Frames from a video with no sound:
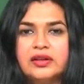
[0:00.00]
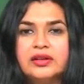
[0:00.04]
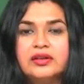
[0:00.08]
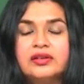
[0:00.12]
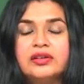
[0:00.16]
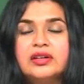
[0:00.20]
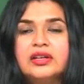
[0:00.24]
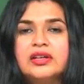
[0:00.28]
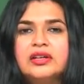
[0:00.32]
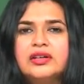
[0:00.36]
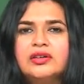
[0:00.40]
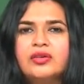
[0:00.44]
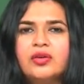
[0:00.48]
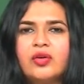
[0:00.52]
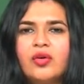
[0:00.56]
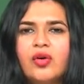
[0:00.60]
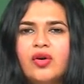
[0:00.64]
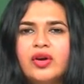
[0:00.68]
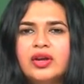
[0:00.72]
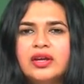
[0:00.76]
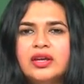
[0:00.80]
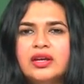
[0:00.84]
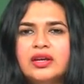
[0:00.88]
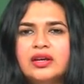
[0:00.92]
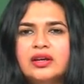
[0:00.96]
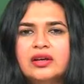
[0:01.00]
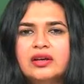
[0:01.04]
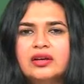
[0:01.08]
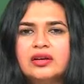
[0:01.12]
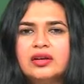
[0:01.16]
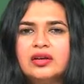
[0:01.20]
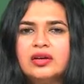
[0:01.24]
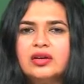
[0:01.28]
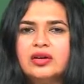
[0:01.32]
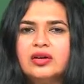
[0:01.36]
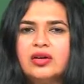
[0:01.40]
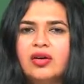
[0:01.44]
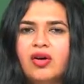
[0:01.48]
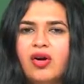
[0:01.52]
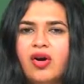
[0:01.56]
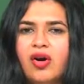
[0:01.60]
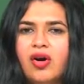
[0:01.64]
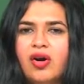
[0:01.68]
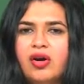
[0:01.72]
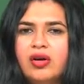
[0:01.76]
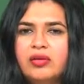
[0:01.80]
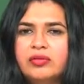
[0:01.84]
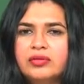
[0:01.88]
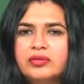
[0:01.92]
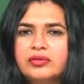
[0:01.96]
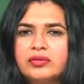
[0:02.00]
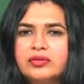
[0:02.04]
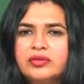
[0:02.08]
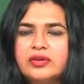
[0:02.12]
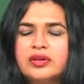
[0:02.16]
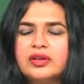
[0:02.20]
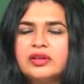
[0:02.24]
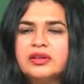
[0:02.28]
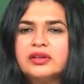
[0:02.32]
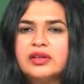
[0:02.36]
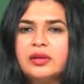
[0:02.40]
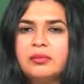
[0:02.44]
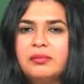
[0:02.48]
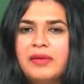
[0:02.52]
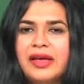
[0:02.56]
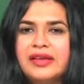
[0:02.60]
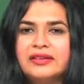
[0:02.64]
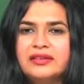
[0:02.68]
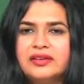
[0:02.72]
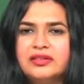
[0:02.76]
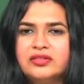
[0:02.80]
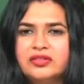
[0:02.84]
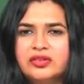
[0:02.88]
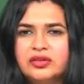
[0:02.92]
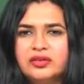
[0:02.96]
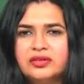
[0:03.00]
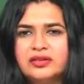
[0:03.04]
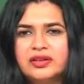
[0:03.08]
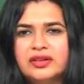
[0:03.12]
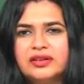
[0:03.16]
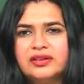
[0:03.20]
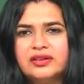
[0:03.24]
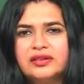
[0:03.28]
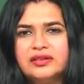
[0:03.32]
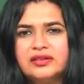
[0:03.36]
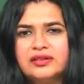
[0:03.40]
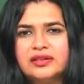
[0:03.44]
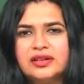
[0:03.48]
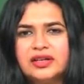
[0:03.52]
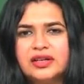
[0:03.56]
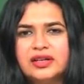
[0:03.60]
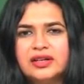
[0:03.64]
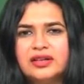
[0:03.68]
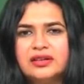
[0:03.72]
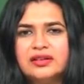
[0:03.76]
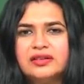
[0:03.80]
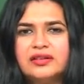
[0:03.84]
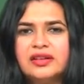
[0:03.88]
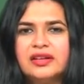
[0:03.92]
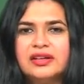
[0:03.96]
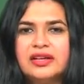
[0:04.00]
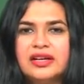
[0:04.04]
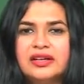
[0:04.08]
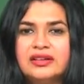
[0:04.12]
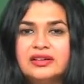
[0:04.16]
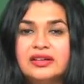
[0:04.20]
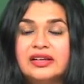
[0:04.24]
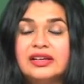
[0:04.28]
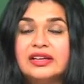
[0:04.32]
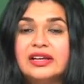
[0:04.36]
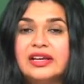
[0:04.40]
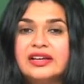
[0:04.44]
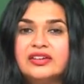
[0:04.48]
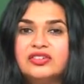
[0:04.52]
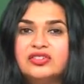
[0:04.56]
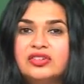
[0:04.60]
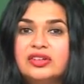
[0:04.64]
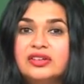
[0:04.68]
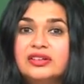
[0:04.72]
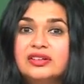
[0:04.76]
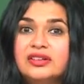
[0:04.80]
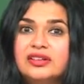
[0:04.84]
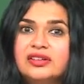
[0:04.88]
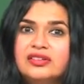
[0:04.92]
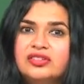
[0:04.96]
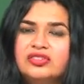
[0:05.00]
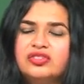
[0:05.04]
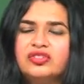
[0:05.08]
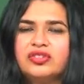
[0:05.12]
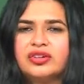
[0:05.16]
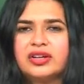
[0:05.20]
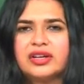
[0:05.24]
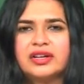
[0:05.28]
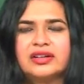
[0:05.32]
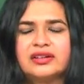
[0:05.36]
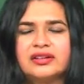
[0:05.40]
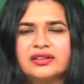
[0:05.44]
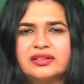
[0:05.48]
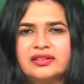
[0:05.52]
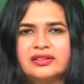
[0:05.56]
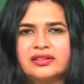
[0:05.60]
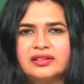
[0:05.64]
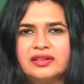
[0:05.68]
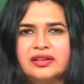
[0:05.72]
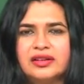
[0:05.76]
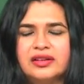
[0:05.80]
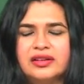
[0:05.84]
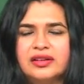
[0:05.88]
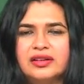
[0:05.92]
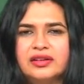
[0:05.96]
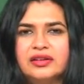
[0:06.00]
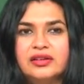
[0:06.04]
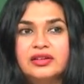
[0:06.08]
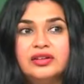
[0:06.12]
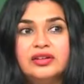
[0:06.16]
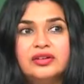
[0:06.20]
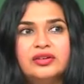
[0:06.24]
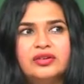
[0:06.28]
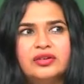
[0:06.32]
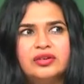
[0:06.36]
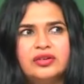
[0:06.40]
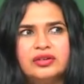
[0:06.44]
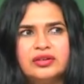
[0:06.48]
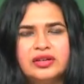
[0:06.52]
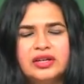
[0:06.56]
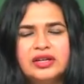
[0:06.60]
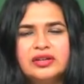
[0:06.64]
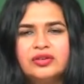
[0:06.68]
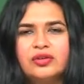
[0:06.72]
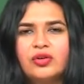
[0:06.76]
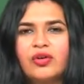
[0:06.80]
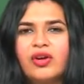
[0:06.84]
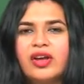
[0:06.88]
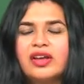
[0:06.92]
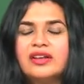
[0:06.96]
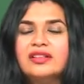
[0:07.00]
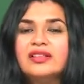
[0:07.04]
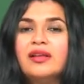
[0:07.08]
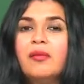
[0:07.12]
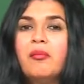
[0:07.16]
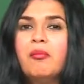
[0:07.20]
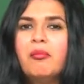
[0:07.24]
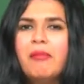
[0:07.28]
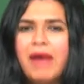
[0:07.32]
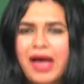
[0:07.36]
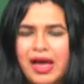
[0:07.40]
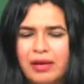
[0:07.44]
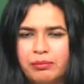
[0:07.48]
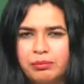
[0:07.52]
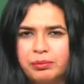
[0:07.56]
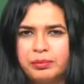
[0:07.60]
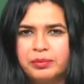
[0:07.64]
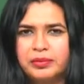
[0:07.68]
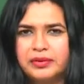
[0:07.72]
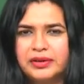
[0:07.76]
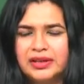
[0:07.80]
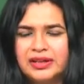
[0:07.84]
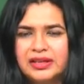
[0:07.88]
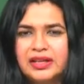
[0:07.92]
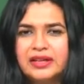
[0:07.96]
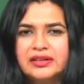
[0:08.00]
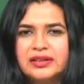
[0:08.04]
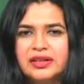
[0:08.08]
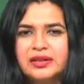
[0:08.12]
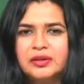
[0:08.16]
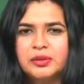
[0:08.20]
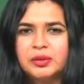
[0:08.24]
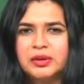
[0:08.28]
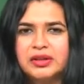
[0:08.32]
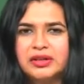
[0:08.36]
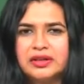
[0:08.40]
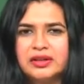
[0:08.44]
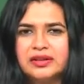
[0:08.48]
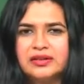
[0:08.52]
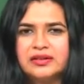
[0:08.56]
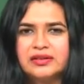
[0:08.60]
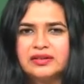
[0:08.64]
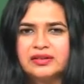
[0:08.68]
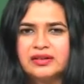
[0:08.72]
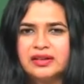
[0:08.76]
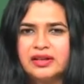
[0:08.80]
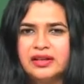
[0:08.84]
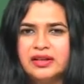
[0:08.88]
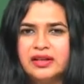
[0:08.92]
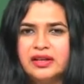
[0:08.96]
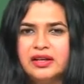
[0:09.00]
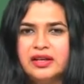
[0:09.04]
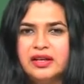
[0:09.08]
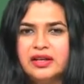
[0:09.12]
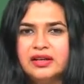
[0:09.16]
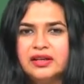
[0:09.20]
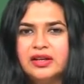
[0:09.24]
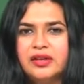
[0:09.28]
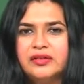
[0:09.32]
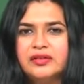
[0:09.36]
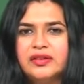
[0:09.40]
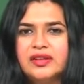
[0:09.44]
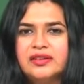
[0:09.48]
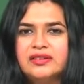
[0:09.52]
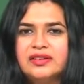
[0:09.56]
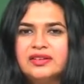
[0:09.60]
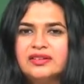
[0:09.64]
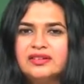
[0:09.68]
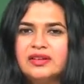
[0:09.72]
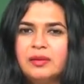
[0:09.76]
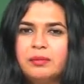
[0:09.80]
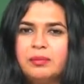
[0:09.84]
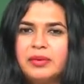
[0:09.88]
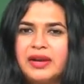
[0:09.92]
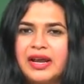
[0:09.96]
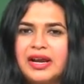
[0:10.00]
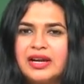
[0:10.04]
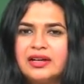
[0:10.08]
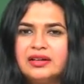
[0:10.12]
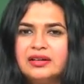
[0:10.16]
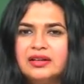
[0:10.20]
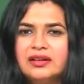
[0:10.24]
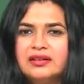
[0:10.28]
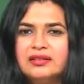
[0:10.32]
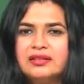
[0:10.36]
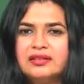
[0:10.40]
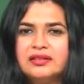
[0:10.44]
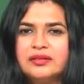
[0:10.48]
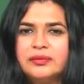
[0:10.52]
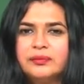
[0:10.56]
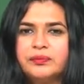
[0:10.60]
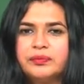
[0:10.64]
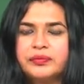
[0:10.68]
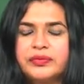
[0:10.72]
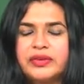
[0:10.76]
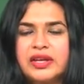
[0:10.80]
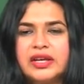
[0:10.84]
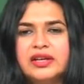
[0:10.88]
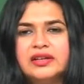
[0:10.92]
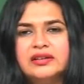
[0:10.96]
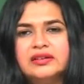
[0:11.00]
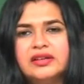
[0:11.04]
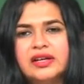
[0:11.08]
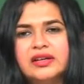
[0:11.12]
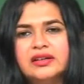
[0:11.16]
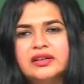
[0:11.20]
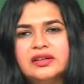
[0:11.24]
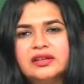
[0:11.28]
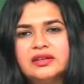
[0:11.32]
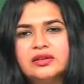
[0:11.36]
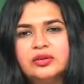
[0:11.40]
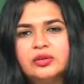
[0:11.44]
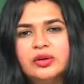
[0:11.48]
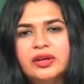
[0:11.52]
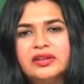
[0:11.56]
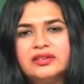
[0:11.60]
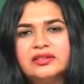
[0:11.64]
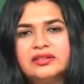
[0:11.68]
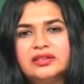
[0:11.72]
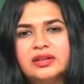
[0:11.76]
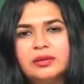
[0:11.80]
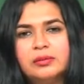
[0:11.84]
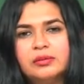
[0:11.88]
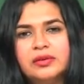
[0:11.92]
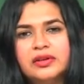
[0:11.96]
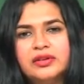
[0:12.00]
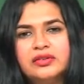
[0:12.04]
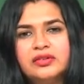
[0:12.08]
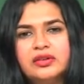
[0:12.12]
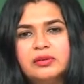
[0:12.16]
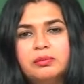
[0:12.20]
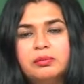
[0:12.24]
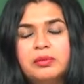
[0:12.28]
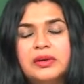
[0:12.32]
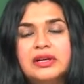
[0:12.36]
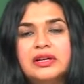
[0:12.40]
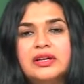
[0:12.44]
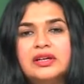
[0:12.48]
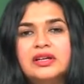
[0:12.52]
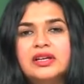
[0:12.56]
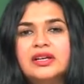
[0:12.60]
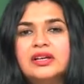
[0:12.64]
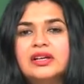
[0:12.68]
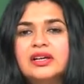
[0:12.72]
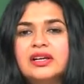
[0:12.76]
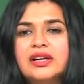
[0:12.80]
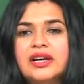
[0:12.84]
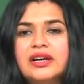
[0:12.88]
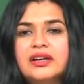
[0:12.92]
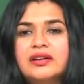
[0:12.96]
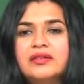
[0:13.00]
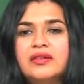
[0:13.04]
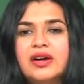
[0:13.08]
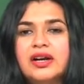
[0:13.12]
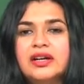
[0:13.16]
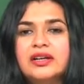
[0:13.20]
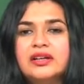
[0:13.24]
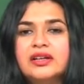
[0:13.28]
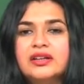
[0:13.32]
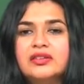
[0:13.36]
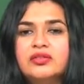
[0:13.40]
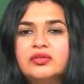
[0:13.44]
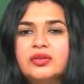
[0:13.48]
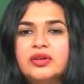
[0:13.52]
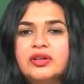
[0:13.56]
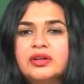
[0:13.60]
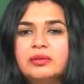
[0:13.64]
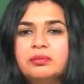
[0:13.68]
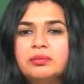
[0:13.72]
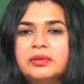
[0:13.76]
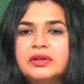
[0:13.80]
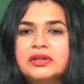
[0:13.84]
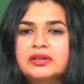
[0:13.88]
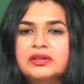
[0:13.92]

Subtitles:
Redrawing of the Massachusetts state senate election districts, redrawing the map, in other words. Now, this is a practice intended to establish a political advantage for a